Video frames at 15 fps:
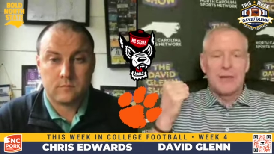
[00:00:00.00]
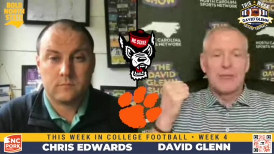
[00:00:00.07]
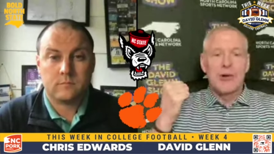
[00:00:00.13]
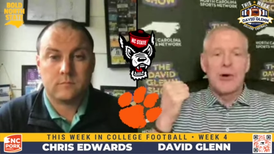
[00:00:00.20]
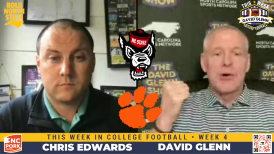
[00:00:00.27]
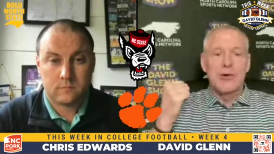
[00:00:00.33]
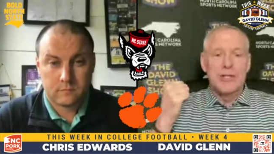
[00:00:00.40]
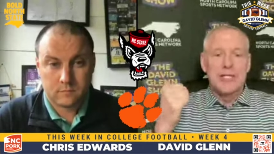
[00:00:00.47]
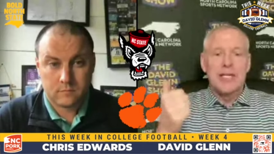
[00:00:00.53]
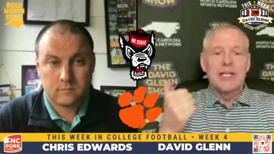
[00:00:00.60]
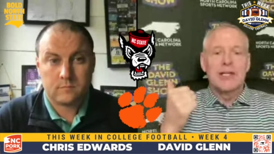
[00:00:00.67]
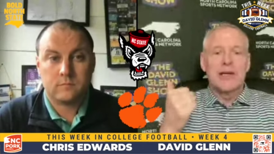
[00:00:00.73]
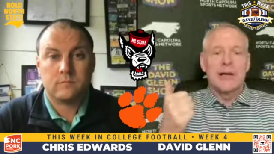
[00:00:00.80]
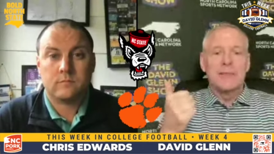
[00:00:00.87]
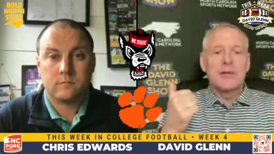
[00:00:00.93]
Speaker 1: the road,
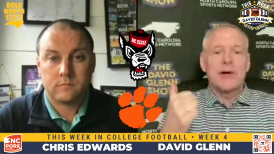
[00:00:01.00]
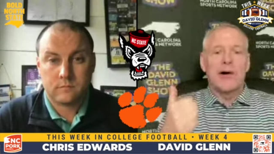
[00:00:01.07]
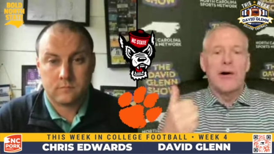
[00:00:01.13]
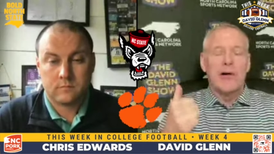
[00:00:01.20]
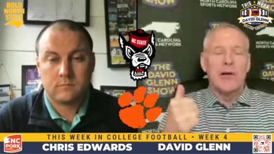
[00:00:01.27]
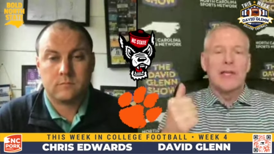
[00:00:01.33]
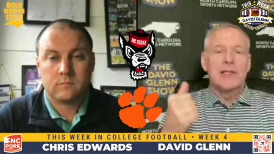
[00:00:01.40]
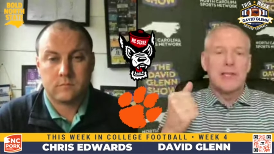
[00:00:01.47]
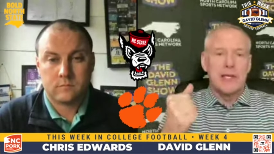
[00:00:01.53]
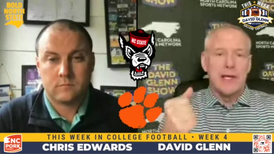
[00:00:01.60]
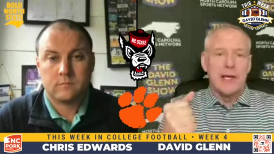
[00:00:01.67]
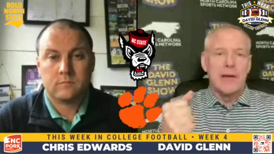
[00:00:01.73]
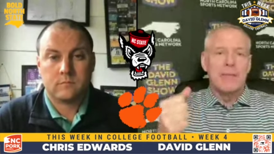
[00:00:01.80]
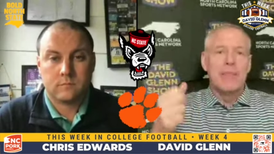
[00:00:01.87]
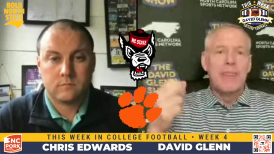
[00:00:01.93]
did come calling to
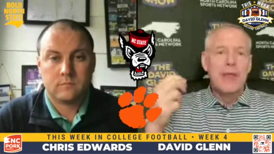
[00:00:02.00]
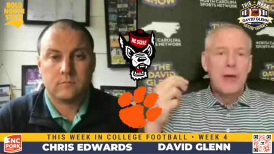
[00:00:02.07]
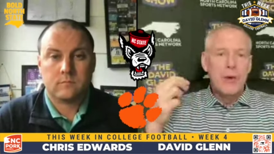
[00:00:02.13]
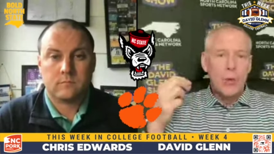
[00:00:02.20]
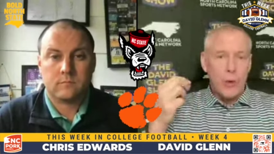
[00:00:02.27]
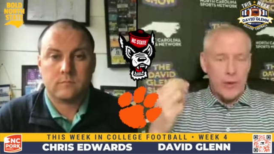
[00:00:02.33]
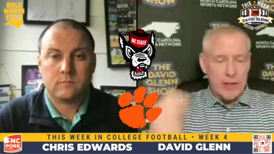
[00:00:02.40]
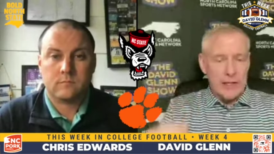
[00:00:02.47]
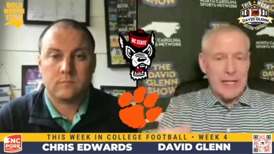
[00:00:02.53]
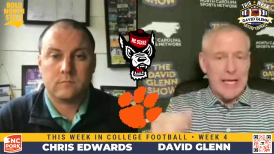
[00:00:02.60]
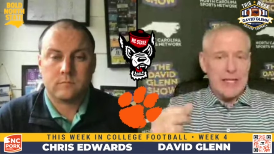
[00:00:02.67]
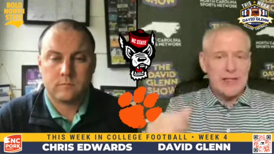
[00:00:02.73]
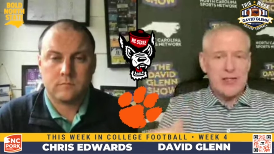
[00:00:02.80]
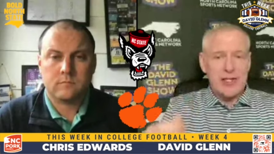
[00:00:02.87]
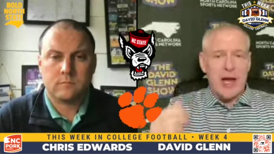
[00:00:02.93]
him with a
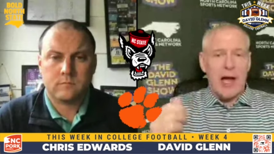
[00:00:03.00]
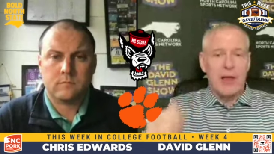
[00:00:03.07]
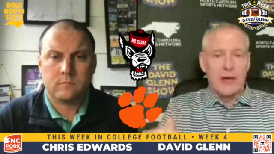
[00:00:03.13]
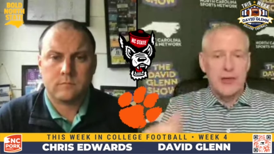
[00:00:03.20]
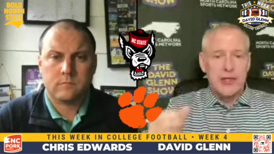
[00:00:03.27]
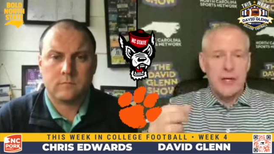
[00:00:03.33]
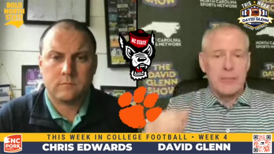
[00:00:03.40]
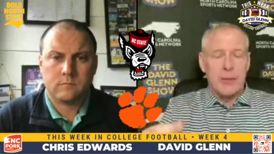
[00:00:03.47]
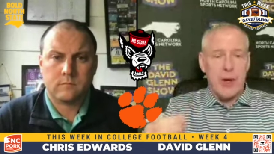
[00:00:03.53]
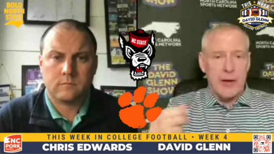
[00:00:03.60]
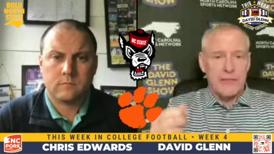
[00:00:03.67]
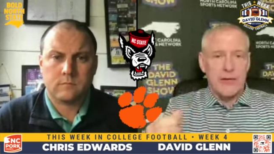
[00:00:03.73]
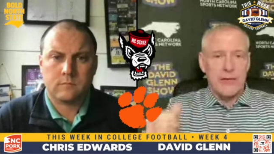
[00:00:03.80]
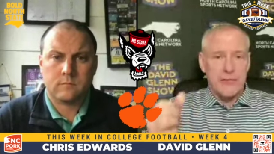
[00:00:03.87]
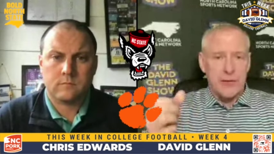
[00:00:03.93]
late scholarship
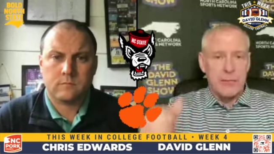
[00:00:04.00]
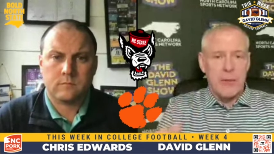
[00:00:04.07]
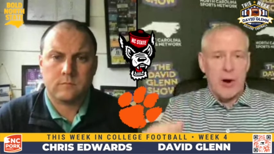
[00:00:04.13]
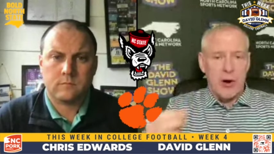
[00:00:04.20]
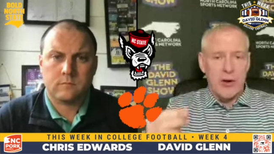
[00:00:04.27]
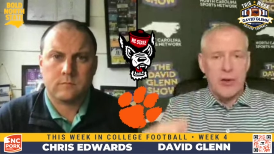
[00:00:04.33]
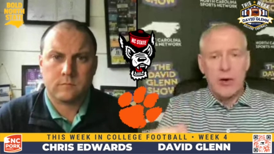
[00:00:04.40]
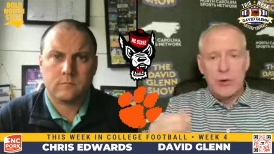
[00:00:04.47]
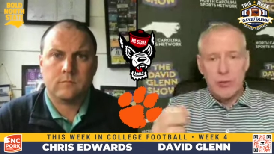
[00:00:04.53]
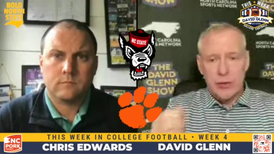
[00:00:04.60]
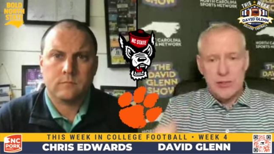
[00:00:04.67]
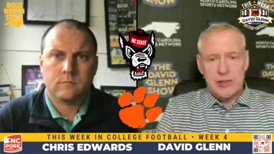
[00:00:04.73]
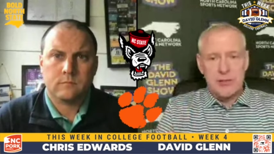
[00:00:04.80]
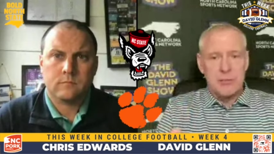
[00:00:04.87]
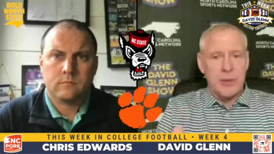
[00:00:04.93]
offer from Mario
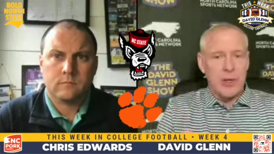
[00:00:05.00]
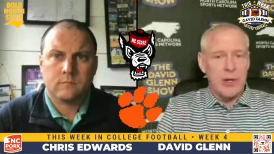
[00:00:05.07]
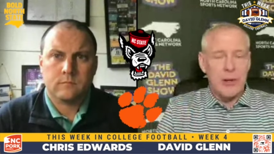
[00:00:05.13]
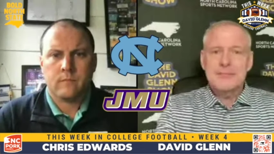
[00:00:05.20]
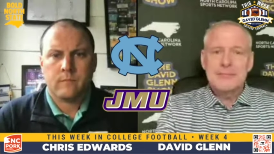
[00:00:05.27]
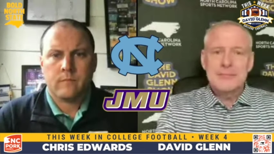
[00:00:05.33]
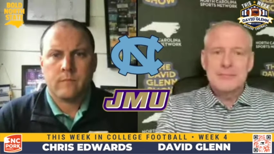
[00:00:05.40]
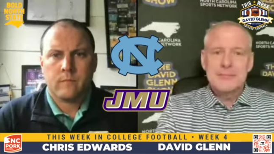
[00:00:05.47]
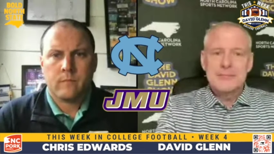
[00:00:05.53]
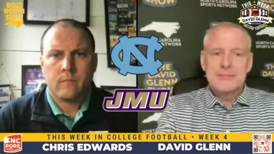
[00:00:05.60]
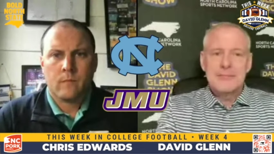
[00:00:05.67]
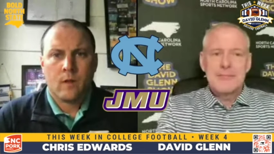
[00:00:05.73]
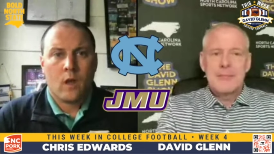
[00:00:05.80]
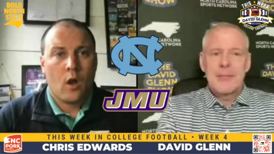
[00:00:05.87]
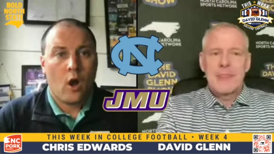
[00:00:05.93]
Cristobal.
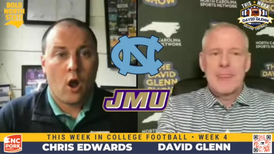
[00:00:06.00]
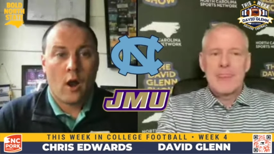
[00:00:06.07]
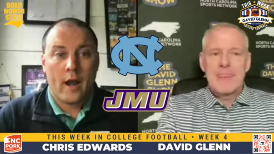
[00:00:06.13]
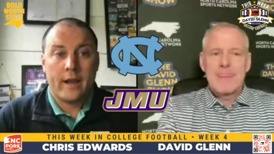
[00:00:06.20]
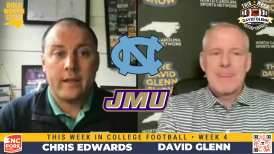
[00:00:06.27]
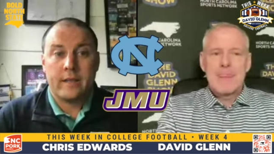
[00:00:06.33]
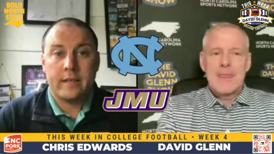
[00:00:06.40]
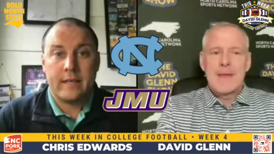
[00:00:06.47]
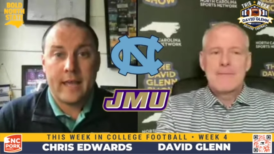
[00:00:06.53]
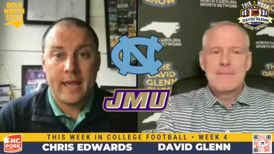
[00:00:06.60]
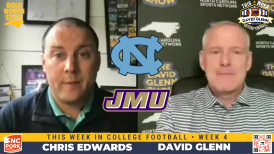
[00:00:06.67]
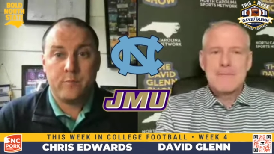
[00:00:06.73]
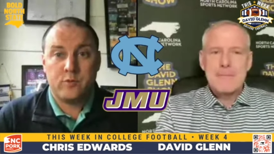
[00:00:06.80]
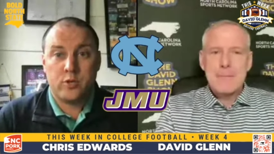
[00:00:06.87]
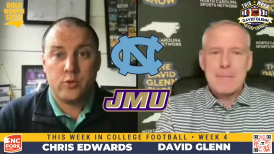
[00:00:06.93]
Speaker 2: All right,
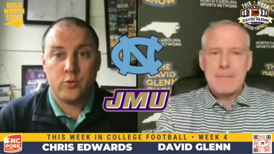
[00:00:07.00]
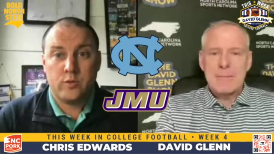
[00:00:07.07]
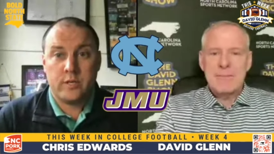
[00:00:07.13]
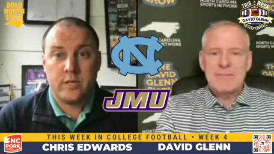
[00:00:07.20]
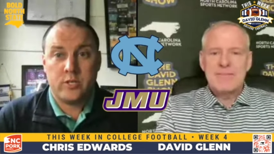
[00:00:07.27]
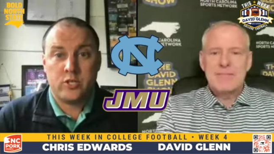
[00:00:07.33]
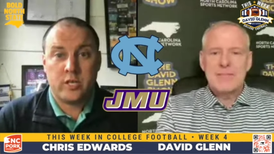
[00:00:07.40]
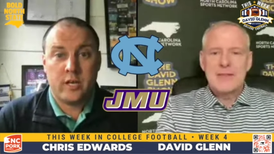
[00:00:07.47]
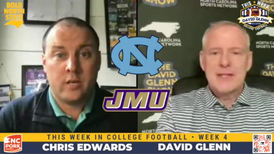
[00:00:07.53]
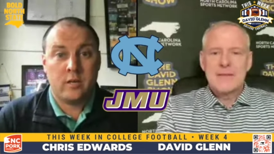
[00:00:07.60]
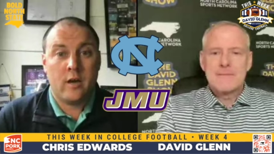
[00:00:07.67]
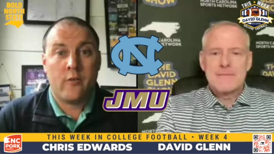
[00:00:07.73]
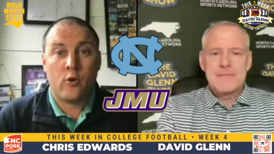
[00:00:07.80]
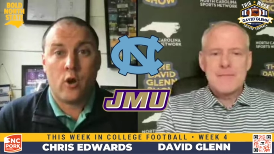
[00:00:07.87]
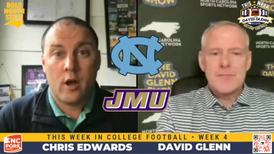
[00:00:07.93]
game two, DG,
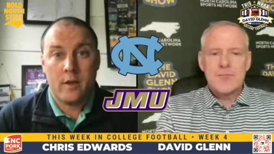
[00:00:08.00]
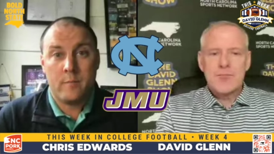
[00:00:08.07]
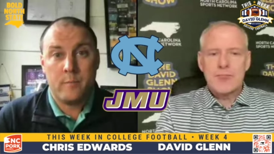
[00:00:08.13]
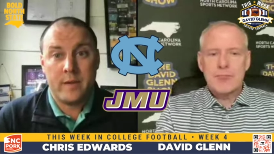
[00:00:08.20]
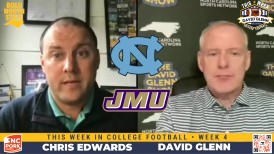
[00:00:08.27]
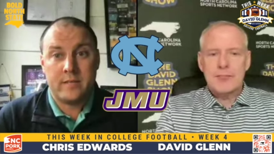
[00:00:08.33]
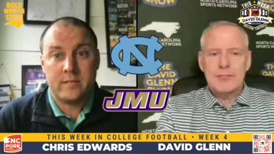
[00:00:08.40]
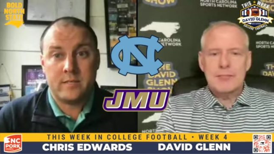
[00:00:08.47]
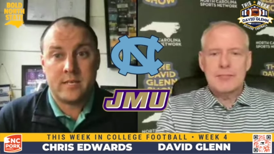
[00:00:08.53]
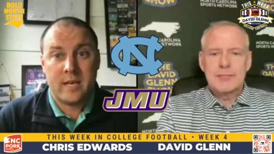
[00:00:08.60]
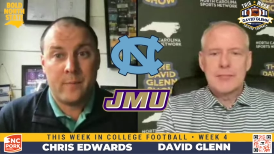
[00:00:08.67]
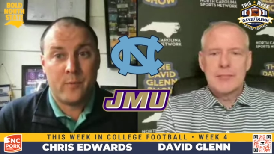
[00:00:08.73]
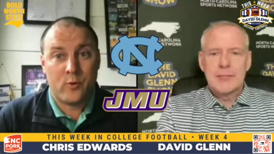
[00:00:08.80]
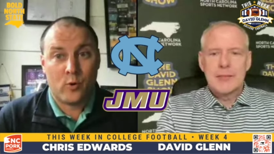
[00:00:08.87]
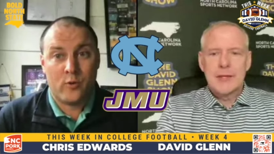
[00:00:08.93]
another unbeaten
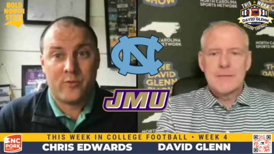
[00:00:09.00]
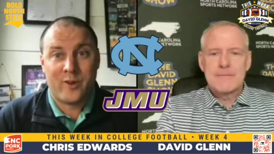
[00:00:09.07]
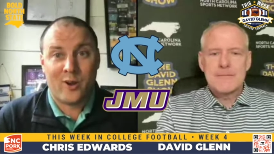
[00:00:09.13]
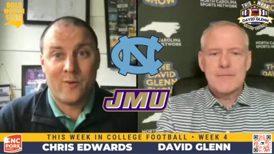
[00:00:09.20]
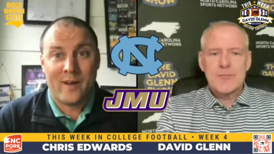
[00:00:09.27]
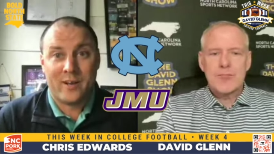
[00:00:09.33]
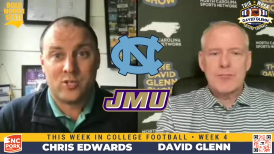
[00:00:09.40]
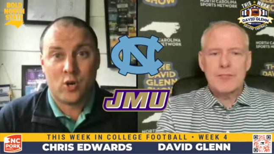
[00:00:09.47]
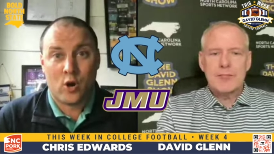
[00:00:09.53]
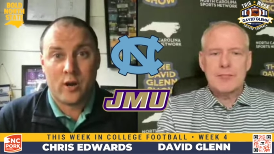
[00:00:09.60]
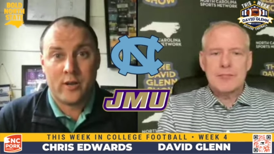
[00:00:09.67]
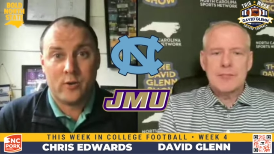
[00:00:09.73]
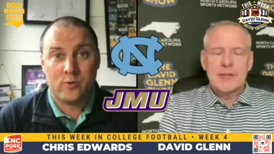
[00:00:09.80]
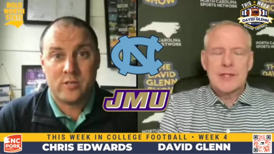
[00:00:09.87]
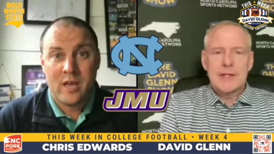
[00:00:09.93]
team, the North Carolina Tar
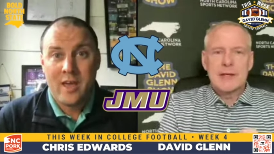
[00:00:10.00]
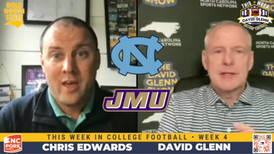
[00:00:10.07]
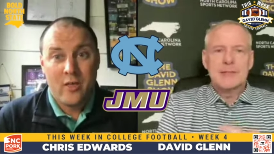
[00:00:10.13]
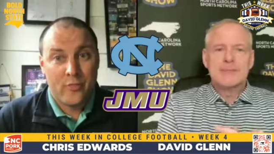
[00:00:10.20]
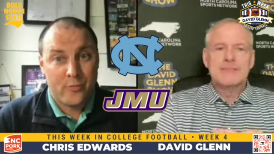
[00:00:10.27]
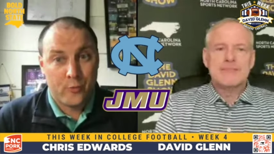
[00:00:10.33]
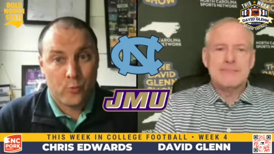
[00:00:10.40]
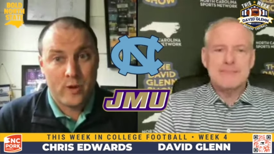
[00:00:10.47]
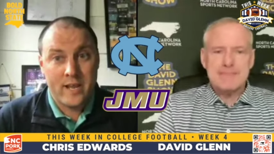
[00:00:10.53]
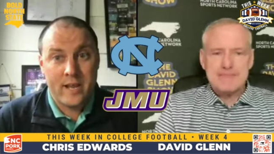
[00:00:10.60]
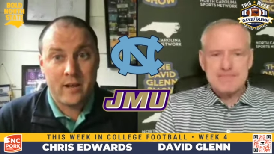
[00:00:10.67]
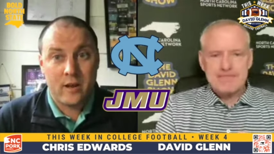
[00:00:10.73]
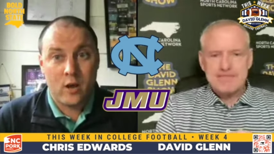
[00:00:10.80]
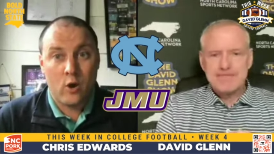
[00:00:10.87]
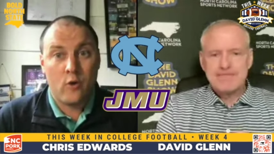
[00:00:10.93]
Heels. 3
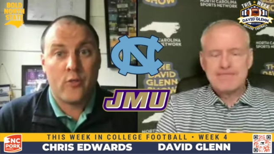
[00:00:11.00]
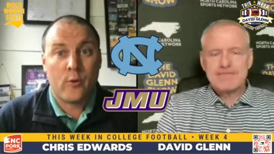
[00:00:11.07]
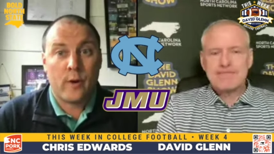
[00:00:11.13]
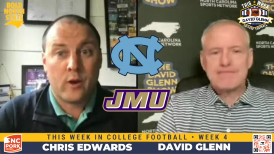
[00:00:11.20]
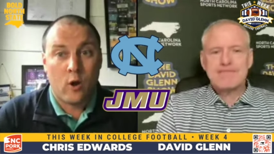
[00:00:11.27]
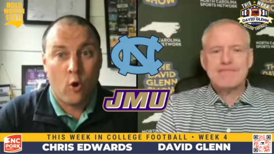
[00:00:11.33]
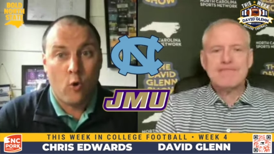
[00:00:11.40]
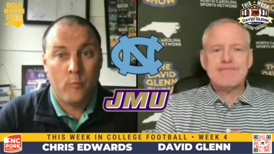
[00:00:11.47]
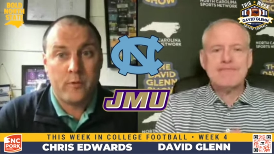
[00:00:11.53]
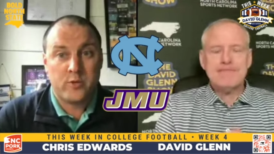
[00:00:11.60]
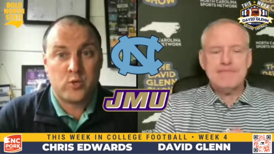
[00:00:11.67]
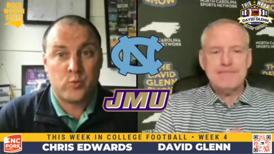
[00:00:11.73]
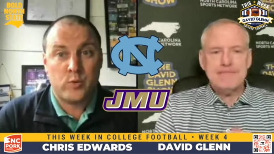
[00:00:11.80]
0. They're at home this